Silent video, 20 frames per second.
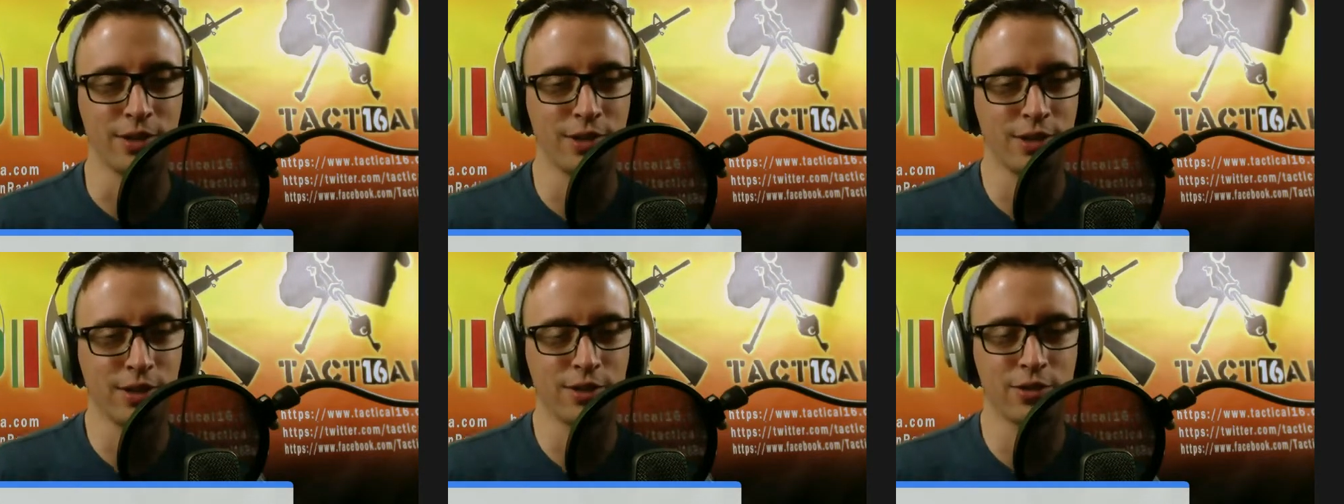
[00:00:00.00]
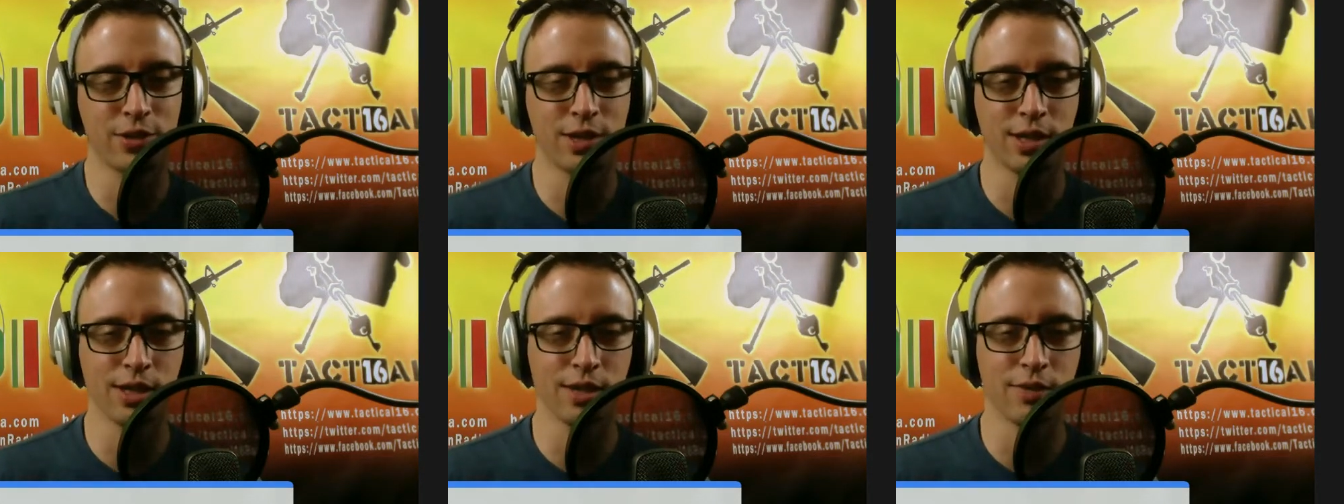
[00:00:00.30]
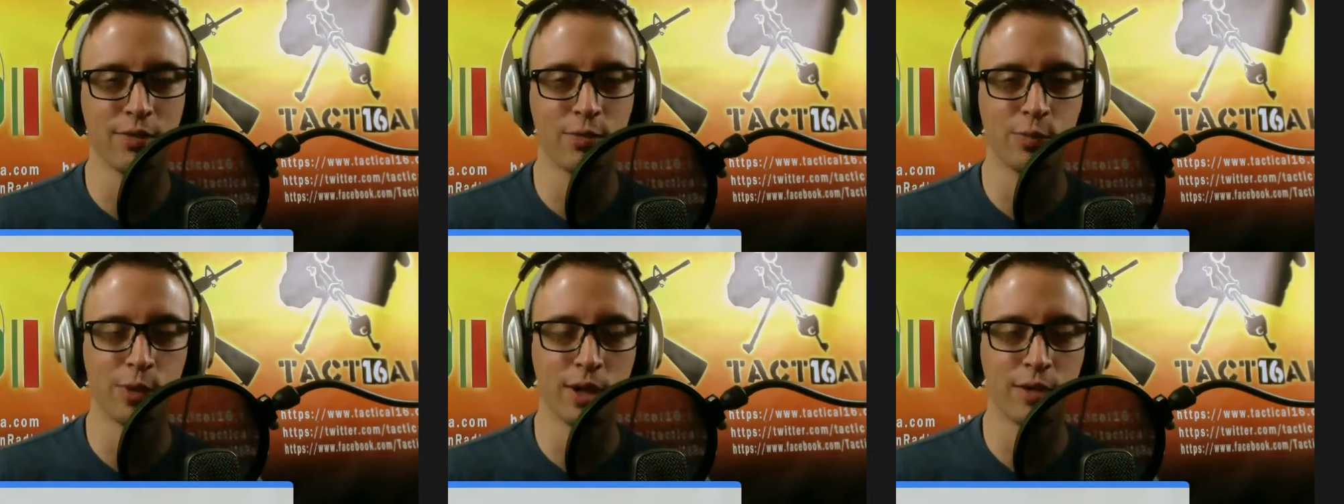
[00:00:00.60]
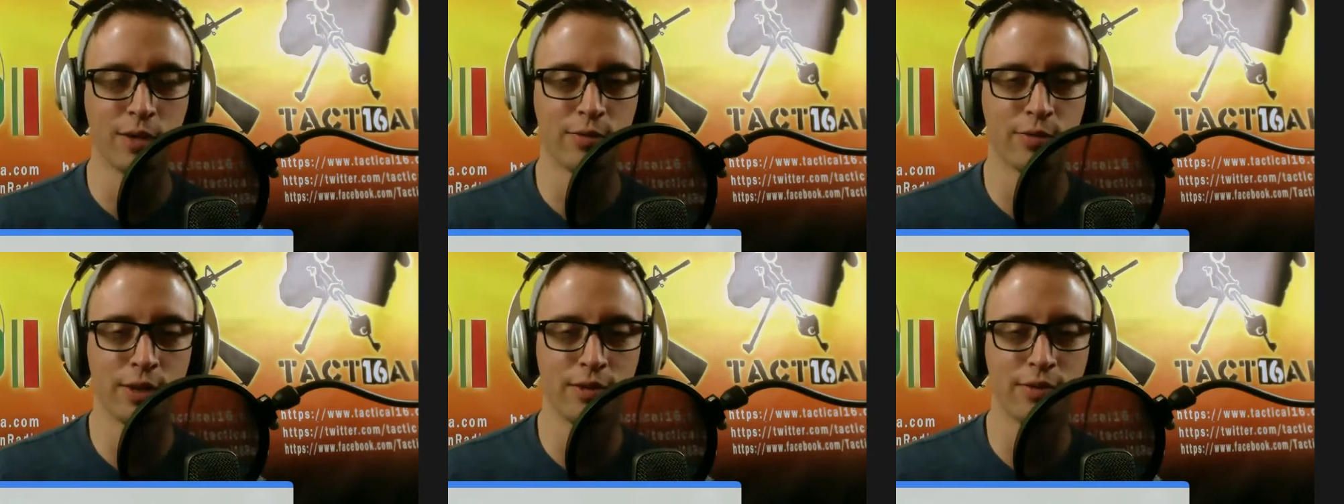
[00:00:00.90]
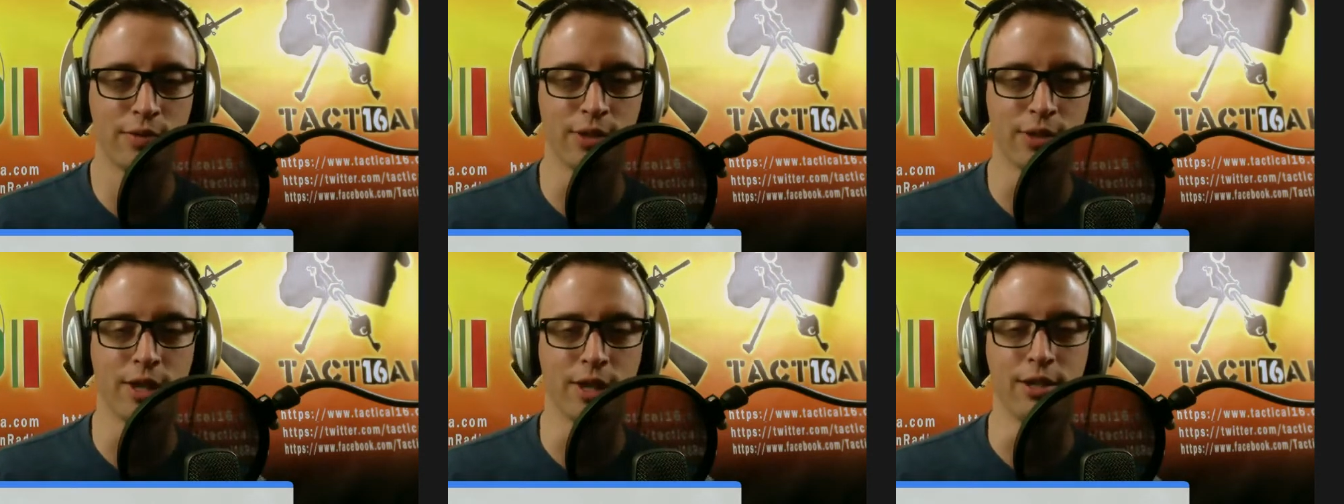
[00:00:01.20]
She goes, they lived rent-free
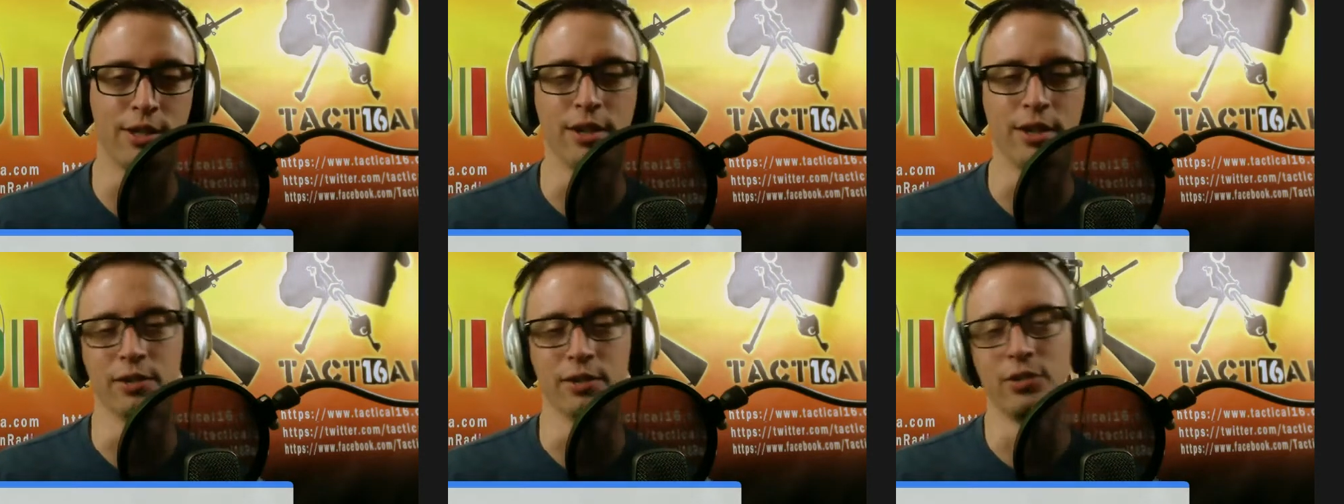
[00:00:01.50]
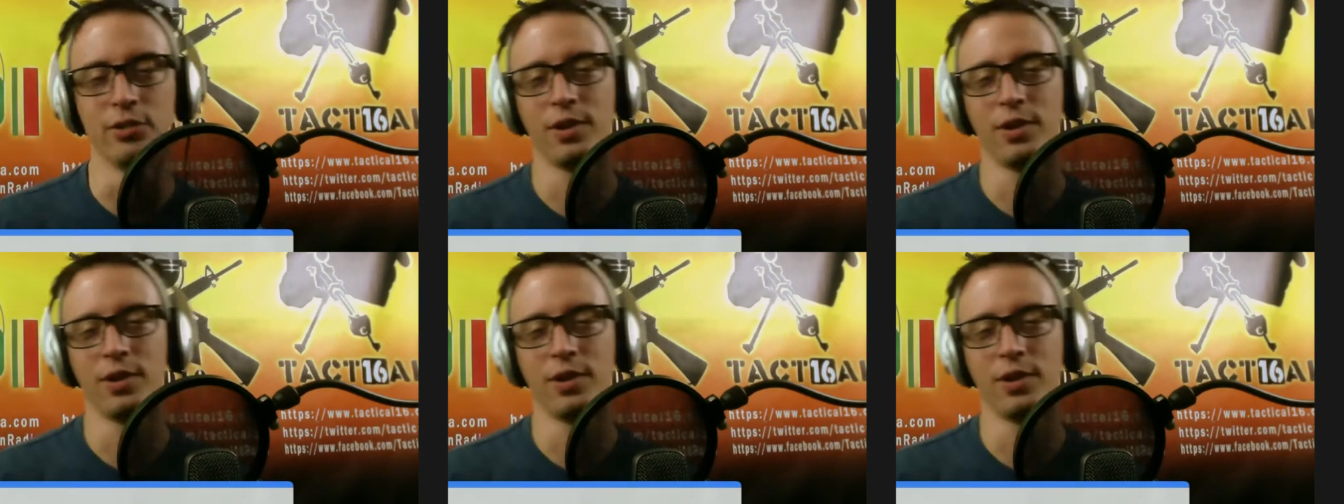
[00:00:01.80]
for 10 years.